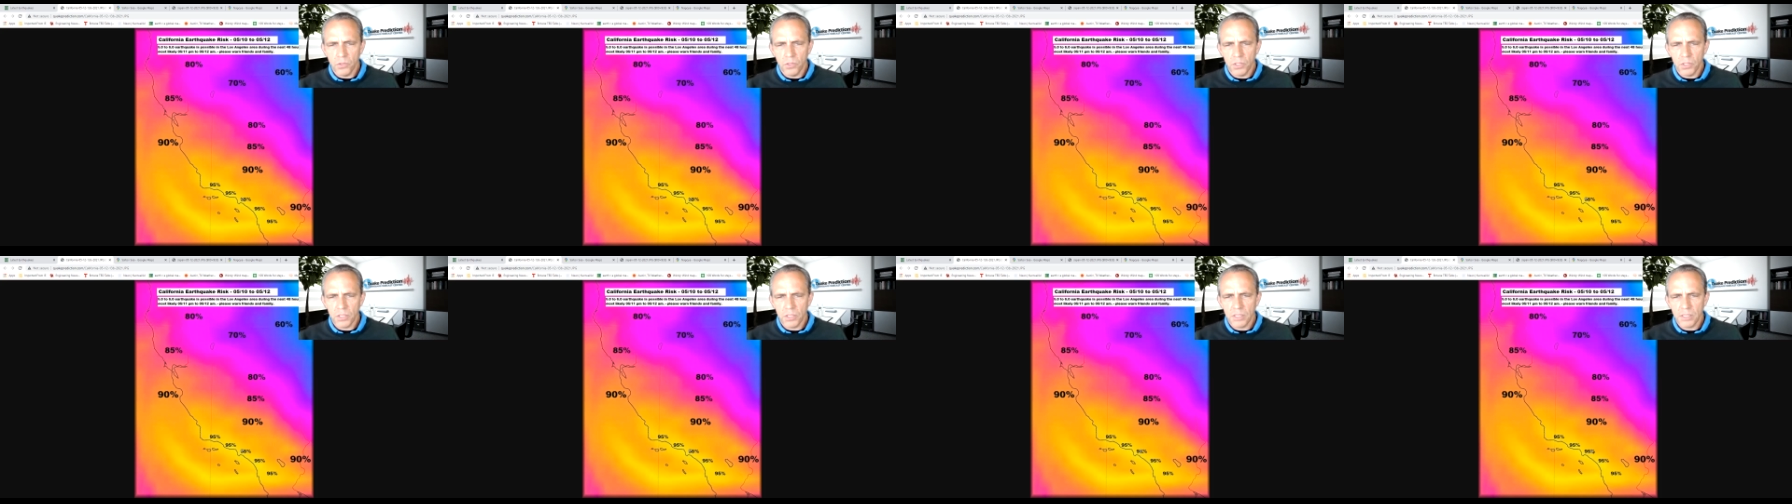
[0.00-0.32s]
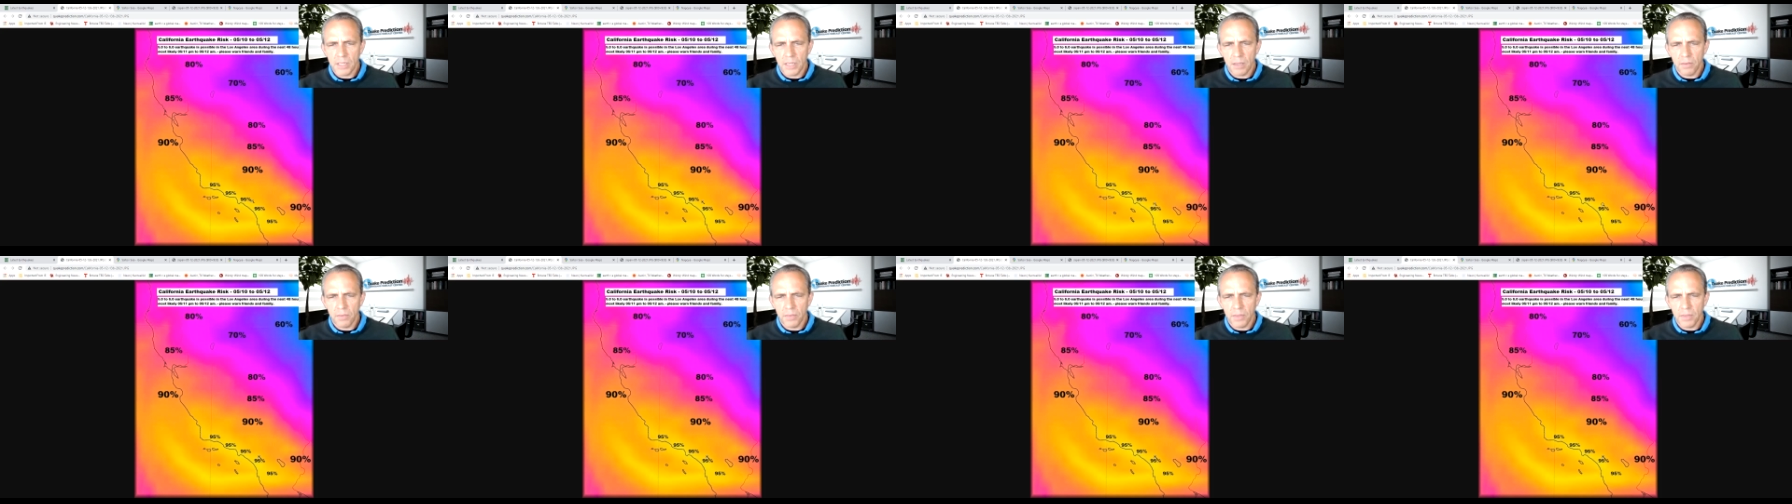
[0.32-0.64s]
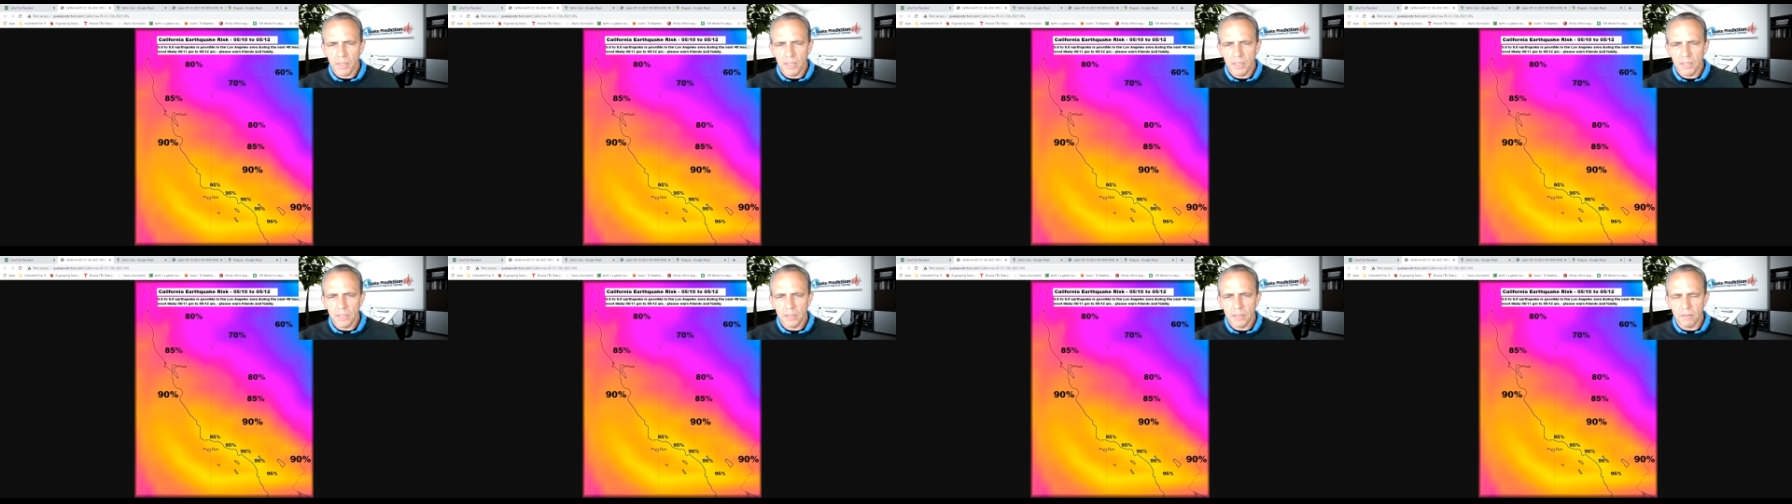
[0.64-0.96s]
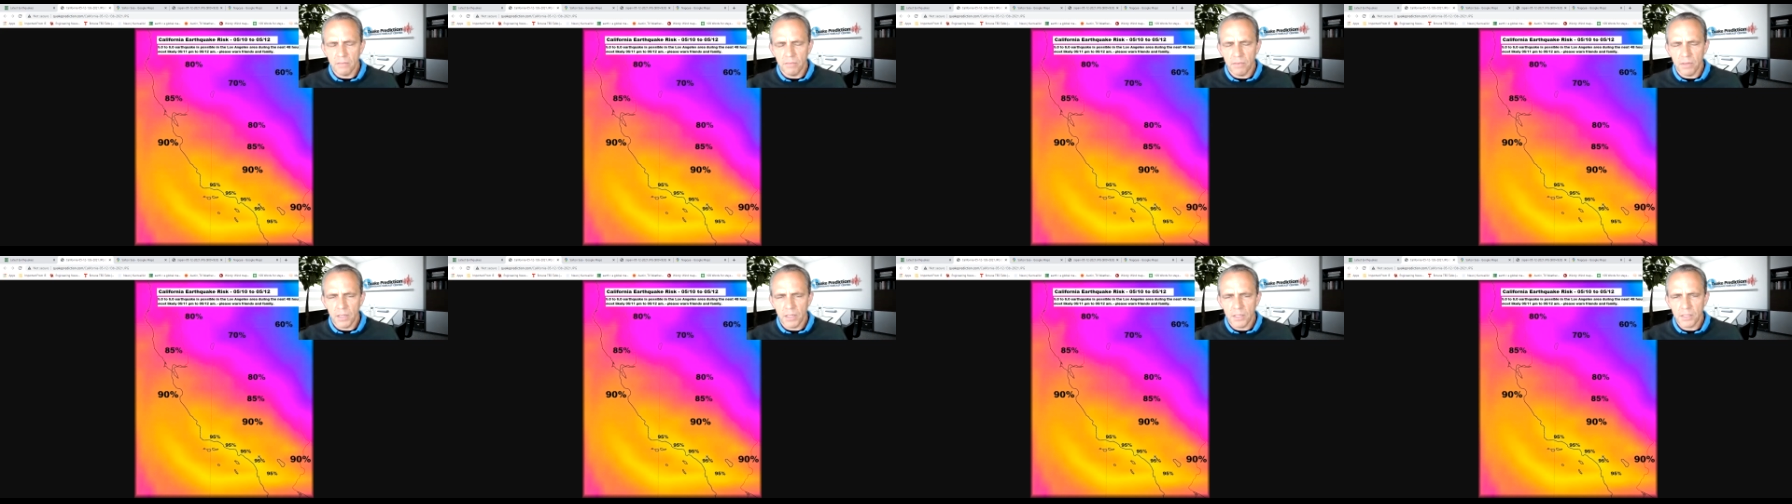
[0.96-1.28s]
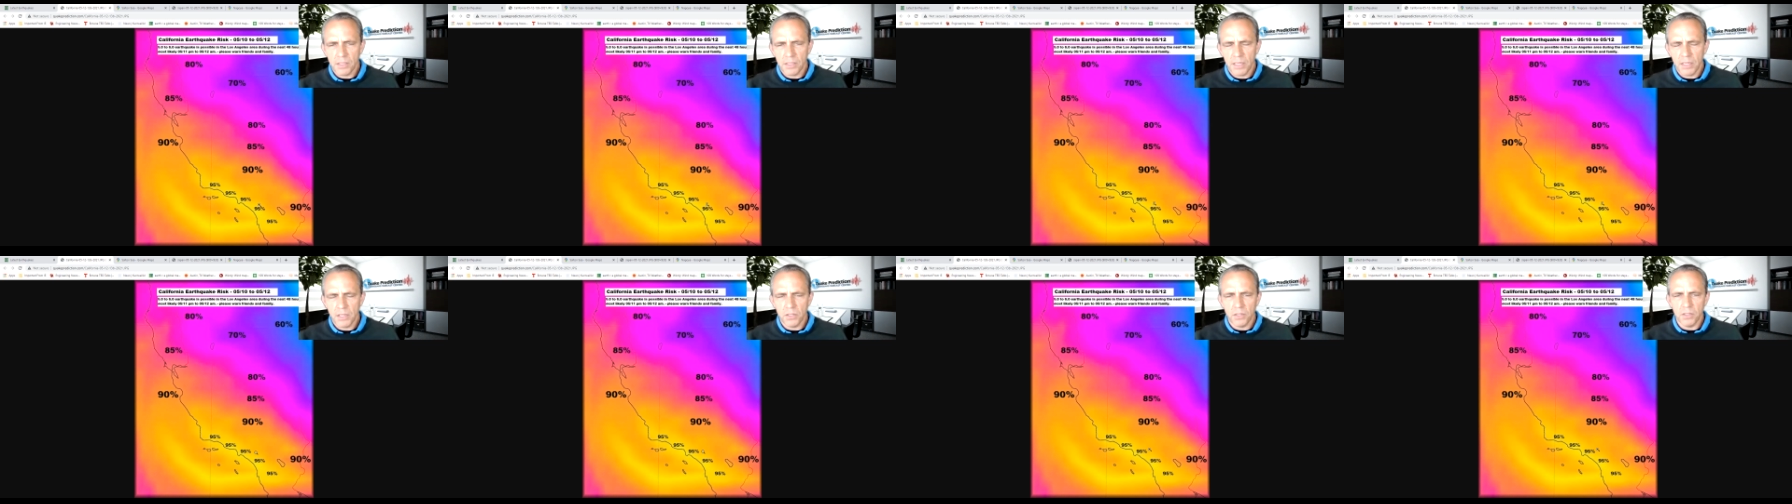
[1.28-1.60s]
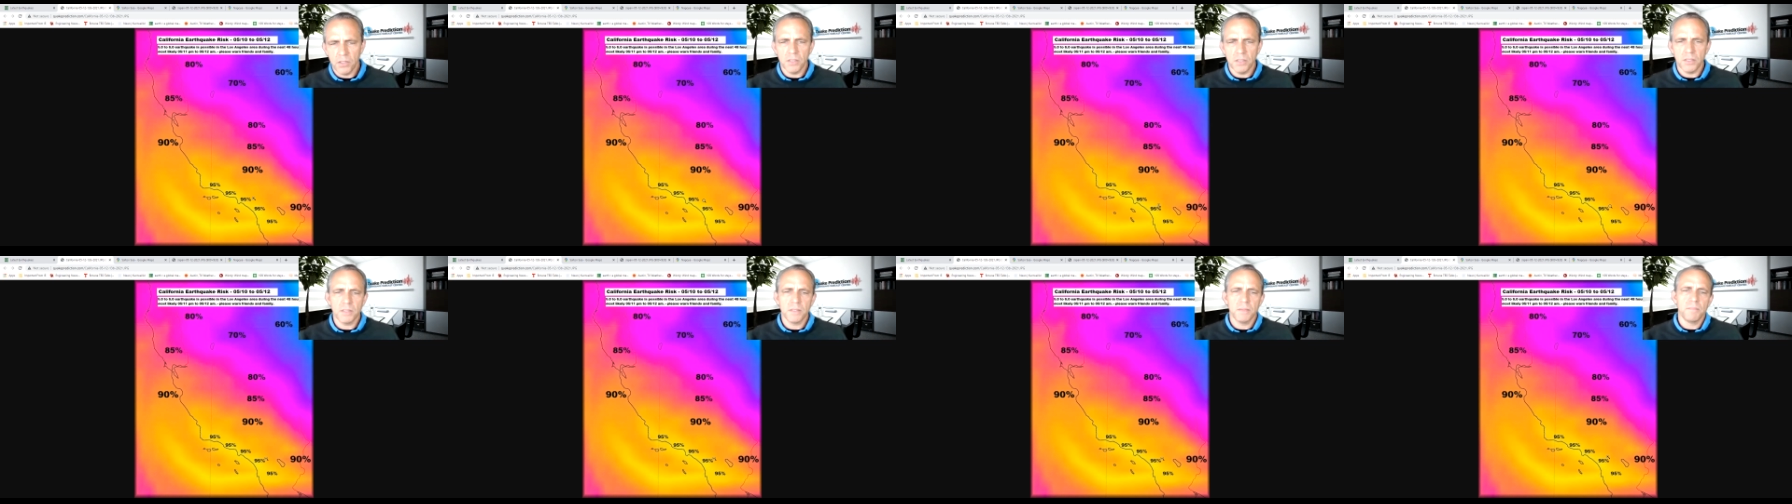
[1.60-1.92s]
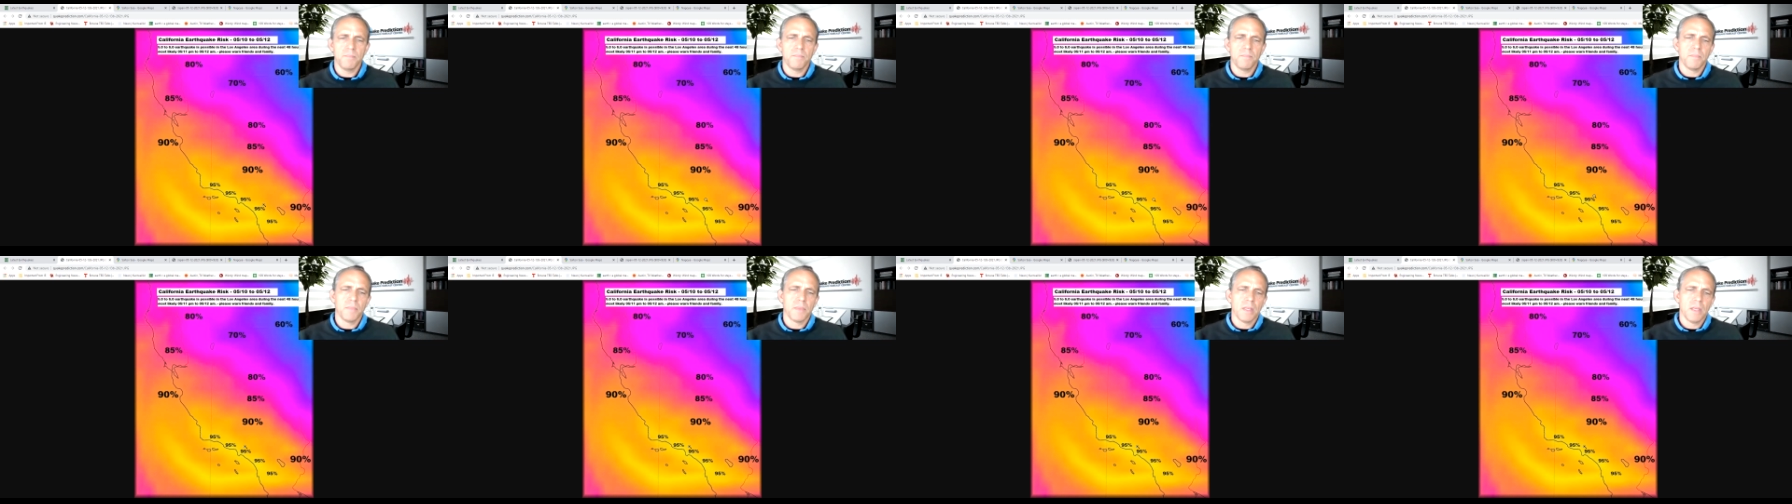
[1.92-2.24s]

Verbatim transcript: just southeast of Los Angeles.